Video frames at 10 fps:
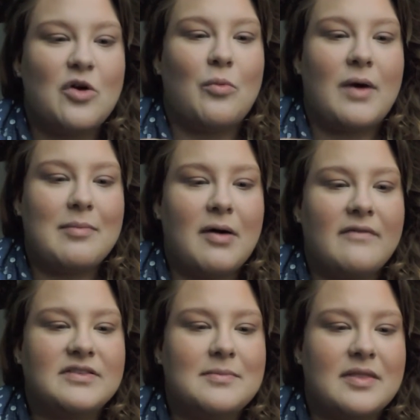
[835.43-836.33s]
wipe
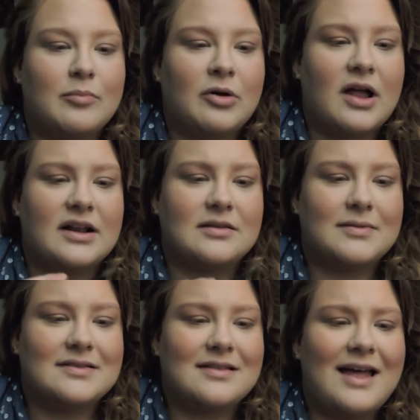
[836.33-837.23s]
off some of the product
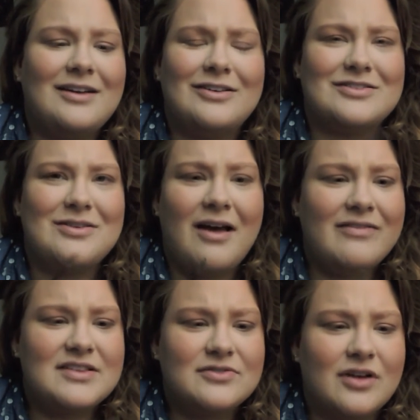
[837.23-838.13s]
because, I don't know, do you
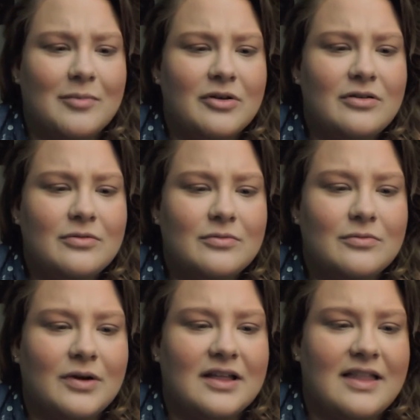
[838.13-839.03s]
have this trouble
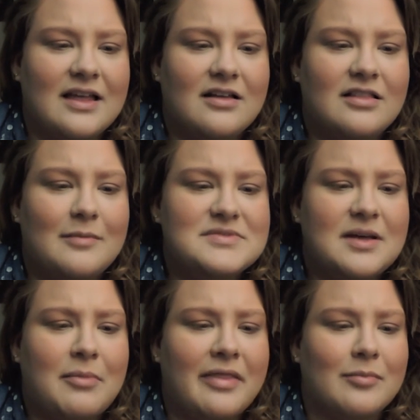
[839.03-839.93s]
where it like clumps
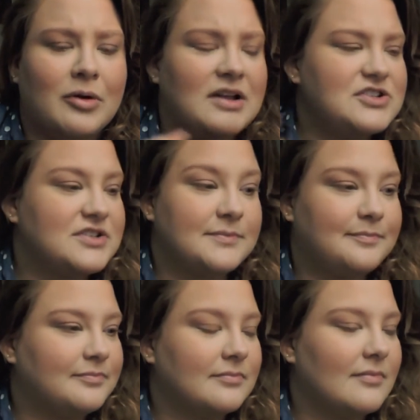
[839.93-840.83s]
up on the brush?
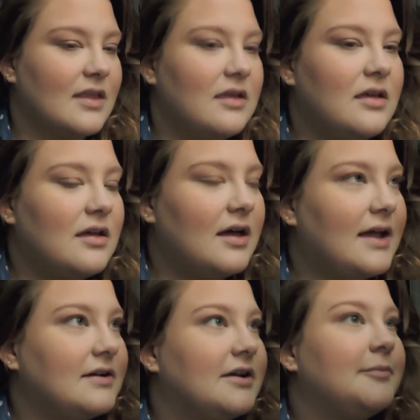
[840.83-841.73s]
I
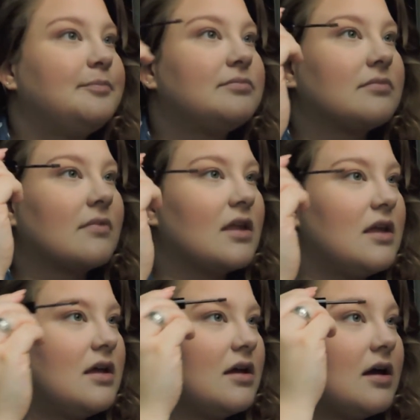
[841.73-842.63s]
don't
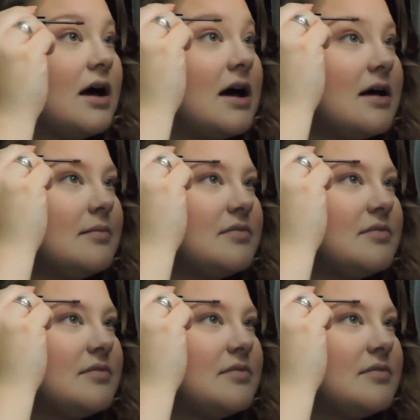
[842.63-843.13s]
know.